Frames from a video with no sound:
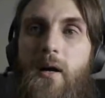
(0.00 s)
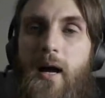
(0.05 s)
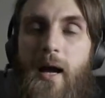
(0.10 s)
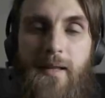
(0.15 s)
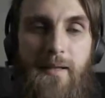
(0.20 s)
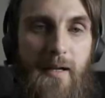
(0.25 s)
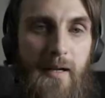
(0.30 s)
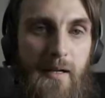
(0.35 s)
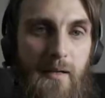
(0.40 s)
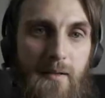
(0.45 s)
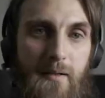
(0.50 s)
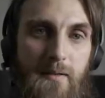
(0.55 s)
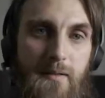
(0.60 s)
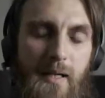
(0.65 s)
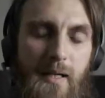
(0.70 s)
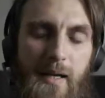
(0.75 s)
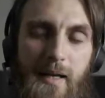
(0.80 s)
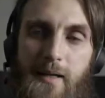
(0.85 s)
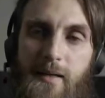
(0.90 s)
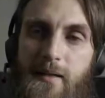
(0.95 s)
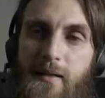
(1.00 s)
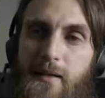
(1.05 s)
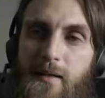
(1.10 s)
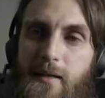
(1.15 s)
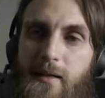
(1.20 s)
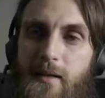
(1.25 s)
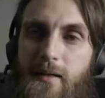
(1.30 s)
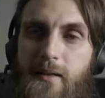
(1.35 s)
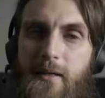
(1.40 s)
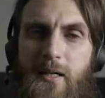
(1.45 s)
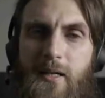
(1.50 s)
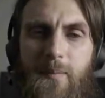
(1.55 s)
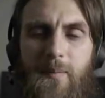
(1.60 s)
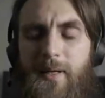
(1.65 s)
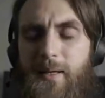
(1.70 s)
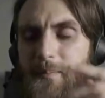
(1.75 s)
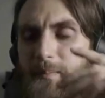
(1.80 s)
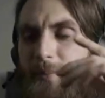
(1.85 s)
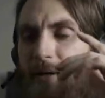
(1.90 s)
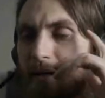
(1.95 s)
at the end of their day, they're gonna be
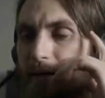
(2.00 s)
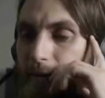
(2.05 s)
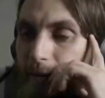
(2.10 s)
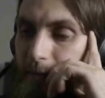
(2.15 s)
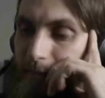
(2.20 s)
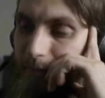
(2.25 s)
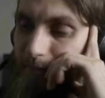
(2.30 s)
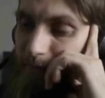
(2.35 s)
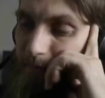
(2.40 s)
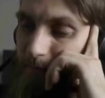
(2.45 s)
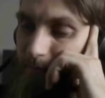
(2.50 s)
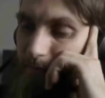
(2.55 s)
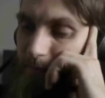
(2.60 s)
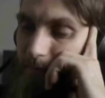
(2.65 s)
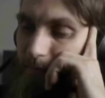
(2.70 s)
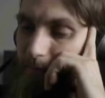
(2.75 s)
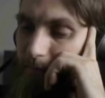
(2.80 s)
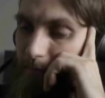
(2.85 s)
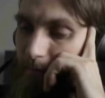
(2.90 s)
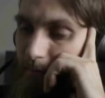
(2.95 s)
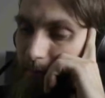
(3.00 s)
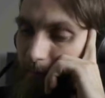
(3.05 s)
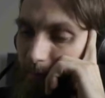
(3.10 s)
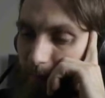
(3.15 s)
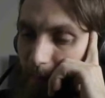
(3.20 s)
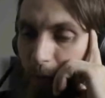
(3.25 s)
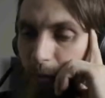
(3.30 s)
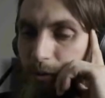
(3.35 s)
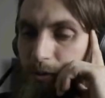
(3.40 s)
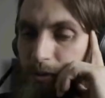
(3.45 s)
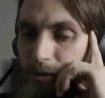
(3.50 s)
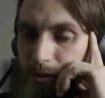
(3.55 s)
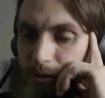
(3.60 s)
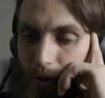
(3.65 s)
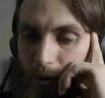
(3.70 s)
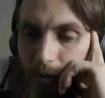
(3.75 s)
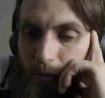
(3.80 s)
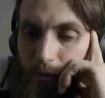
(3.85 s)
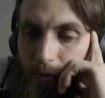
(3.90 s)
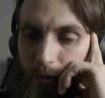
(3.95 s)
like, man, that was
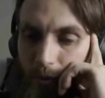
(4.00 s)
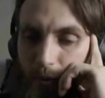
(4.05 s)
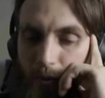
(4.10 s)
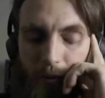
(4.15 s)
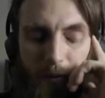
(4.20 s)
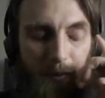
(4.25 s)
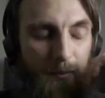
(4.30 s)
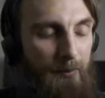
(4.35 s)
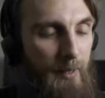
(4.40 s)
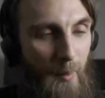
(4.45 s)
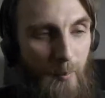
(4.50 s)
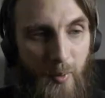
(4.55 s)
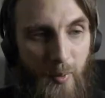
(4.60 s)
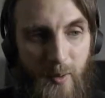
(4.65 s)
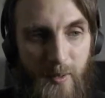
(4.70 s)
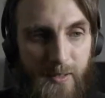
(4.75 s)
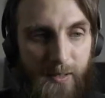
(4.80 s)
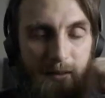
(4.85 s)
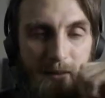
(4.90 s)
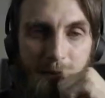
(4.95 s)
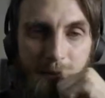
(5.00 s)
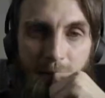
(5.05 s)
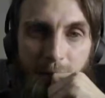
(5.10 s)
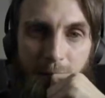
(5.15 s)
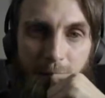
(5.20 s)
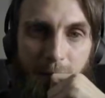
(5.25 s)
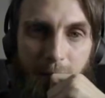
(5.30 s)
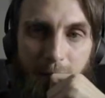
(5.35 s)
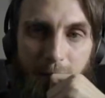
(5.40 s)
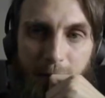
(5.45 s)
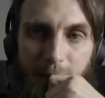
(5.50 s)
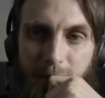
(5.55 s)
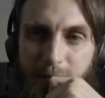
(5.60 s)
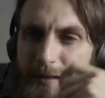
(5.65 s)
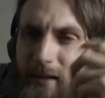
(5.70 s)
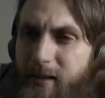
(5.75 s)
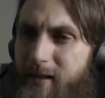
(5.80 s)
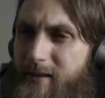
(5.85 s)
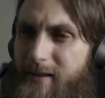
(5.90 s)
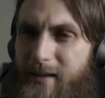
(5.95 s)
so cool. That person,
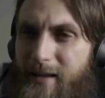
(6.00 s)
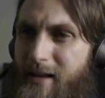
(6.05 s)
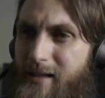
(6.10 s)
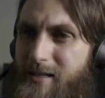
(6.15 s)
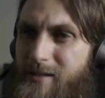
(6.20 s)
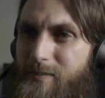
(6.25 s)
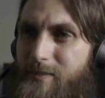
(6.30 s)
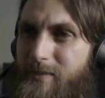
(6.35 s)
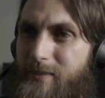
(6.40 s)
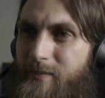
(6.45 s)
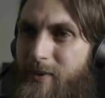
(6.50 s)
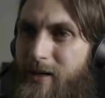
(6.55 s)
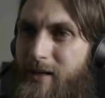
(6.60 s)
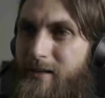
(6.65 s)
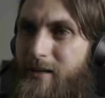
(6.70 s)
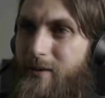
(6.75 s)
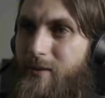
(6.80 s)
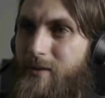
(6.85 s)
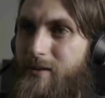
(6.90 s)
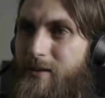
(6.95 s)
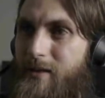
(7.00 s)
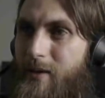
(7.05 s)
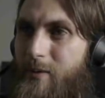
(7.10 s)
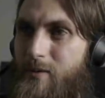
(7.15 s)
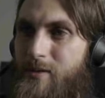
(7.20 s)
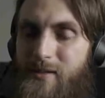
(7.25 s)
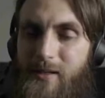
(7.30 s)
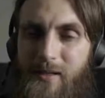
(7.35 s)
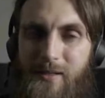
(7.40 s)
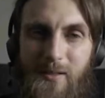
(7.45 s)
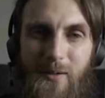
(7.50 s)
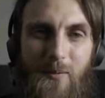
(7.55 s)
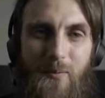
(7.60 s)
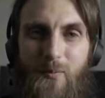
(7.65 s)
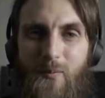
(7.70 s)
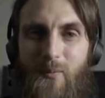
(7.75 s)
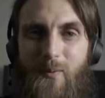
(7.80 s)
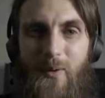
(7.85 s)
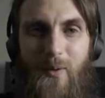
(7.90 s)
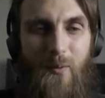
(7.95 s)
they asked, man, that was
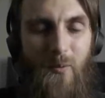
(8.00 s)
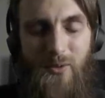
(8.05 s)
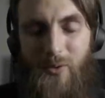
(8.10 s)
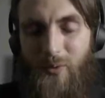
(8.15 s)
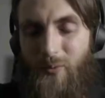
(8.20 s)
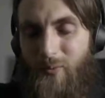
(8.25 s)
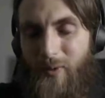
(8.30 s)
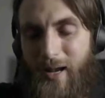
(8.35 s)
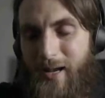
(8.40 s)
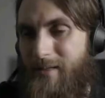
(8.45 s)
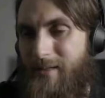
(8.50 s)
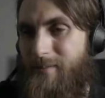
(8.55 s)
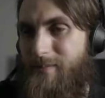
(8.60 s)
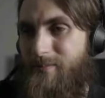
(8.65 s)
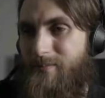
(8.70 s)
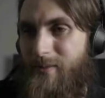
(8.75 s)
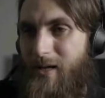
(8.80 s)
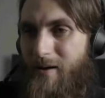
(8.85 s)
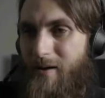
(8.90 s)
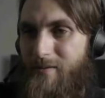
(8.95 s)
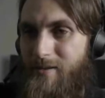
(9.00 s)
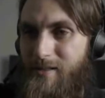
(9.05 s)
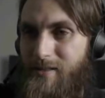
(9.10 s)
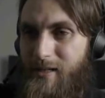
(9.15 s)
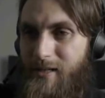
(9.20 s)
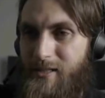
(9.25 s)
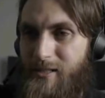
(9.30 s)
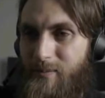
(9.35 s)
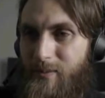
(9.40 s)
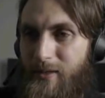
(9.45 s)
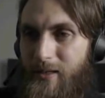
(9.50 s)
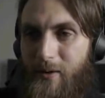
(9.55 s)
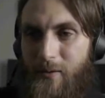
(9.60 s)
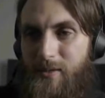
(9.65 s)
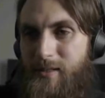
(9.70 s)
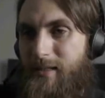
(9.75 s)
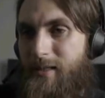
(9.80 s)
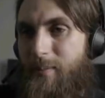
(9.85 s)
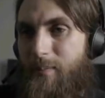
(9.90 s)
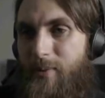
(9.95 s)
it was a random conversation, but that
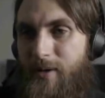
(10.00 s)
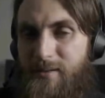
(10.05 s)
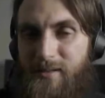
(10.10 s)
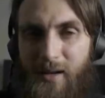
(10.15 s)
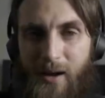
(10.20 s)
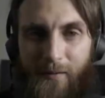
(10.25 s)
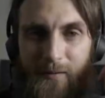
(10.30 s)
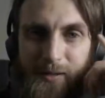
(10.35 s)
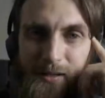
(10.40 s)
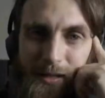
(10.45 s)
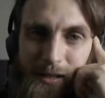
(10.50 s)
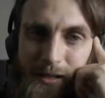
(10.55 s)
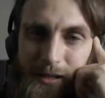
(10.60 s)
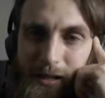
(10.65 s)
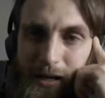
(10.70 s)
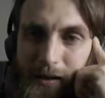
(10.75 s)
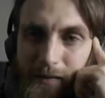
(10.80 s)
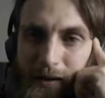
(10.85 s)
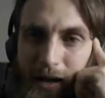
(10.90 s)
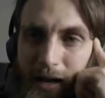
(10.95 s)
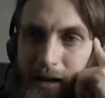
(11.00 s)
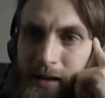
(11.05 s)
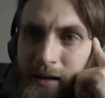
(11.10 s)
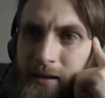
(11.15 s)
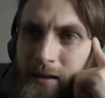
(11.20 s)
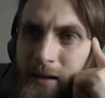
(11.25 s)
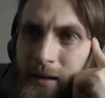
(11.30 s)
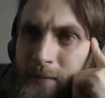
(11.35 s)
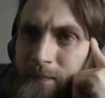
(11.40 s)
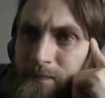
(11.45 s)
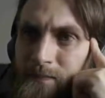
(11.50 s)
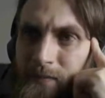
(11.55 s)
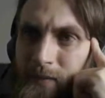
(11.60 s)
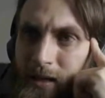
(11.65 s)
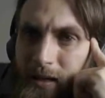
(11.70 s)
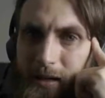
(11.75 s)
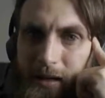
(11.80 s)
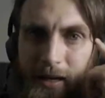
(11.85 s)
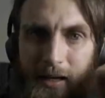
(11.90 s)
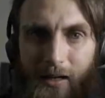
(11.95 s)
was like the best conversation I've had
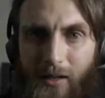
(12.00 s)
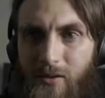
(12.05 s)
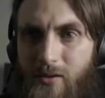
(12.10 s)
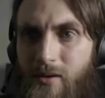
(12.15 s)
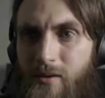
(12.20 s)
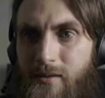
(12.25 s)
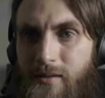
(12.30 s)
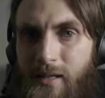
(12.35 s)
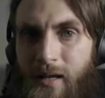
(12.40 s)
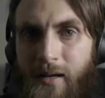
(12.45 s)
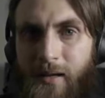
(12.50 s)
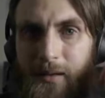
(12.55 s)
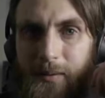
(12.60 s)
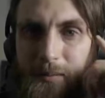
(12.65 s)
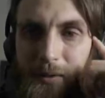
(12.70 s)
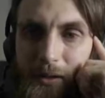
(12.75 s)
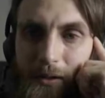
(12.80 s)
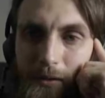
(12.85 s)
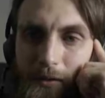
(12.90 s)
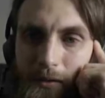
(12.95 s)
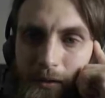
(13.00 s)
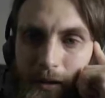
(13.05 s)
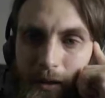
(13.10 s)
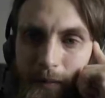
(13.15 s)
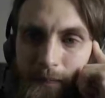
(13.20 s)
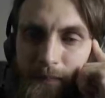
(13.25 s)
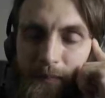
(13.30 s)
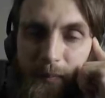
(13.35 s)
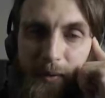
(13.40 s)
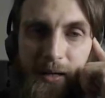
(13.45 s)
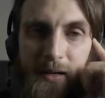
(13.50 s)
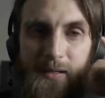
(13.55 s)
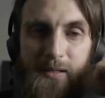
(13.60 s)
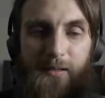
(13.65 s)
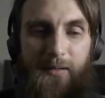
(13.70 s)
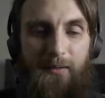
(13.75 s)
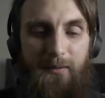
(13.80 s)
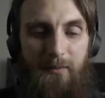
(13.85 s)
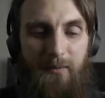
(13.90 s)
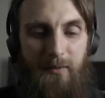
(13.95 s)
in a long time, Because
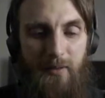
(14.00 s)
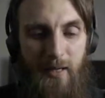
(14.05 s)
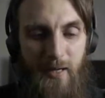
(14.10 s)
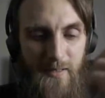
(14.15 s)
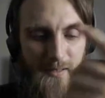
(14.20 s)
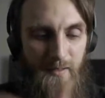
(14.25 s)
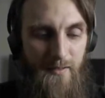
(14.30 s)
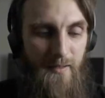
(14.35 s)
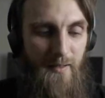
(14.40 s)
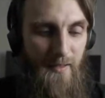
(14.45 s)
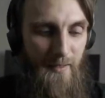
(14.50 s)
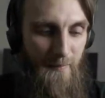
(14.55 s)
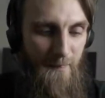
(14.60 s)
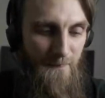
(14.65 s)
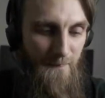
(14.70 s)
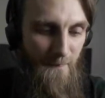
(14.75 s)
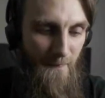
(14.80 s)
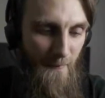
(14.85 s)
here's the thing,